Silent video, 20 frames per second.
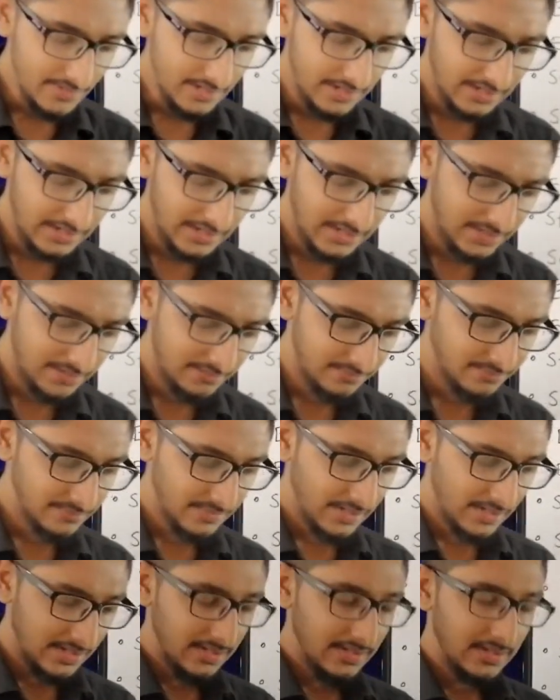
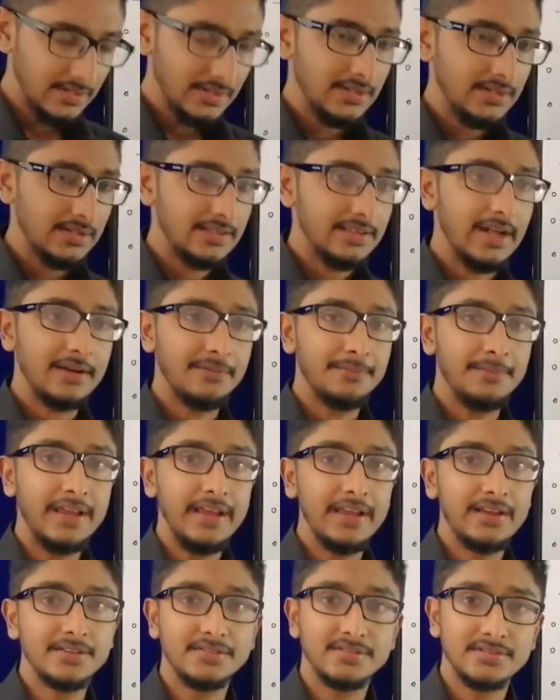that
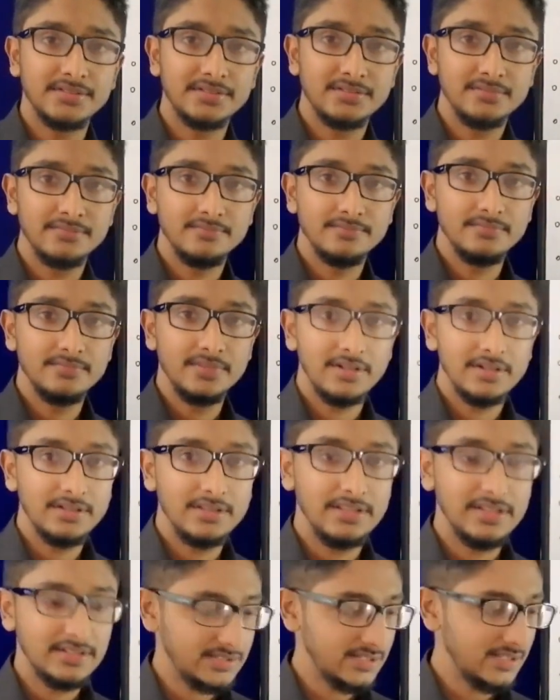makes
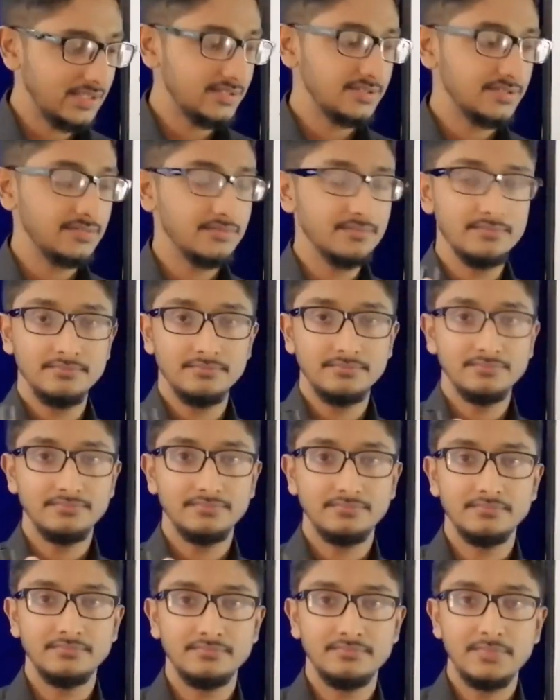these things,
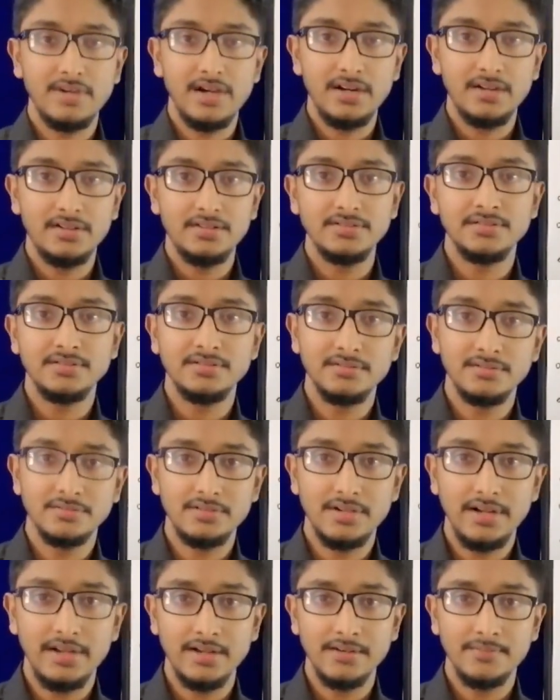markers,
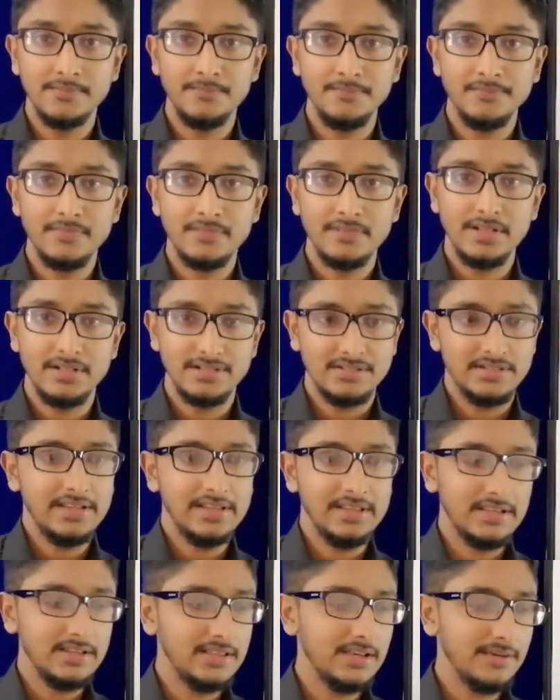right? Let's
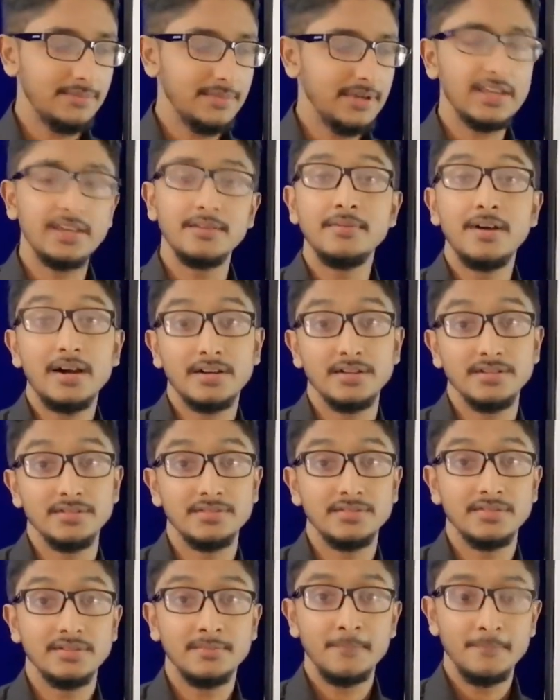say they are making
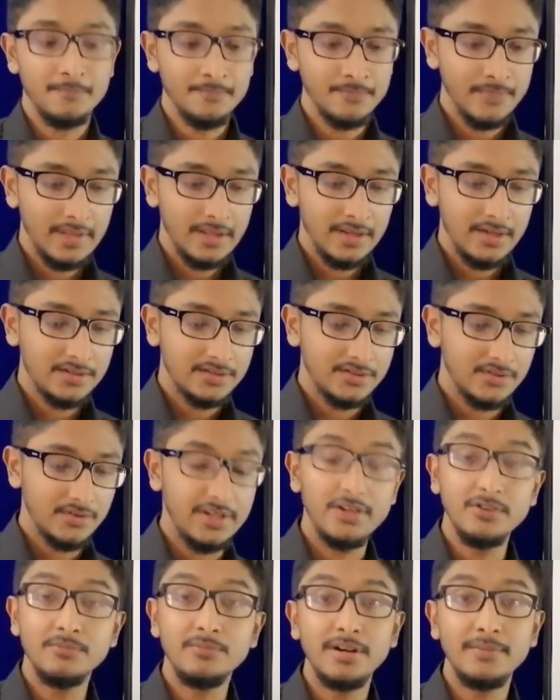markers. So
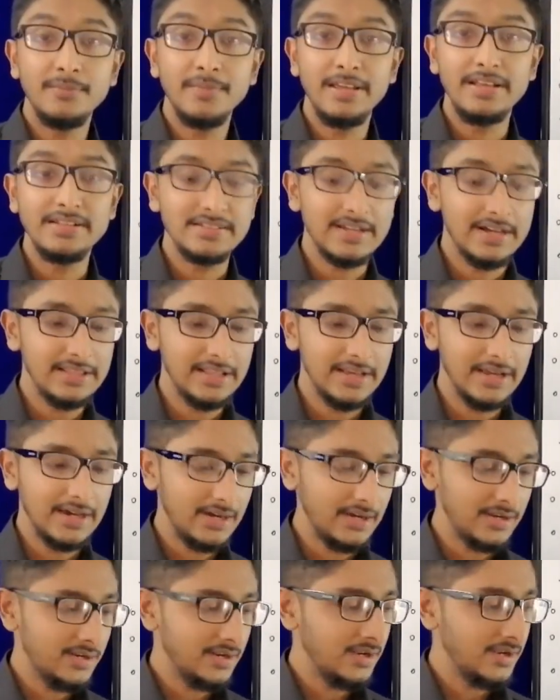human beings are
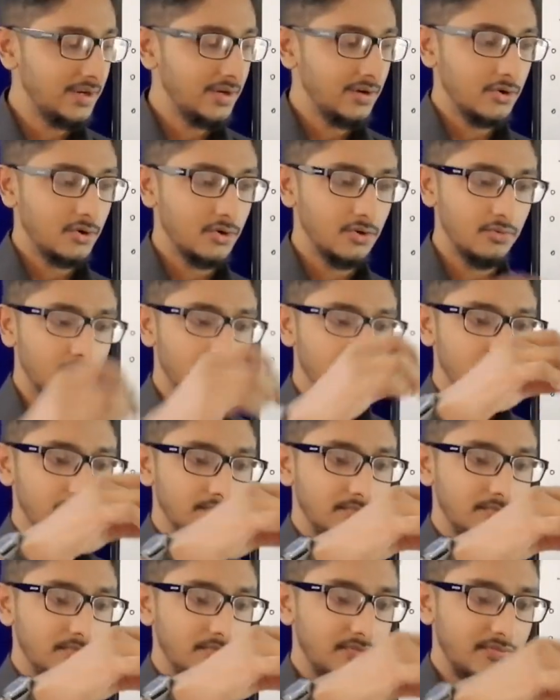there to
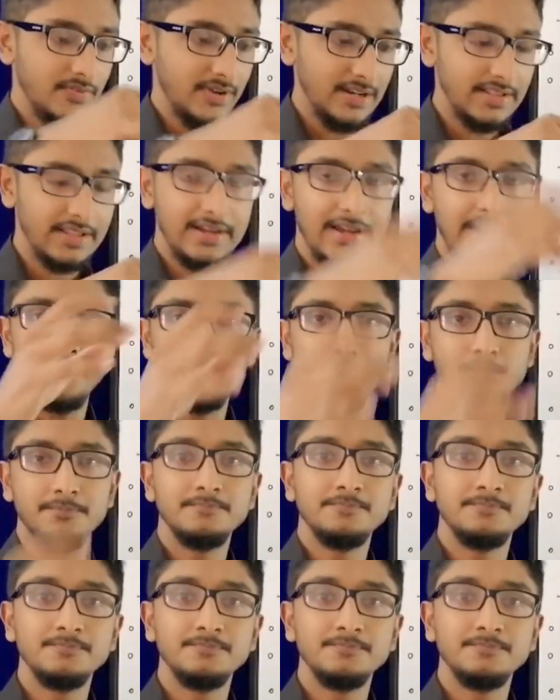fill the gap.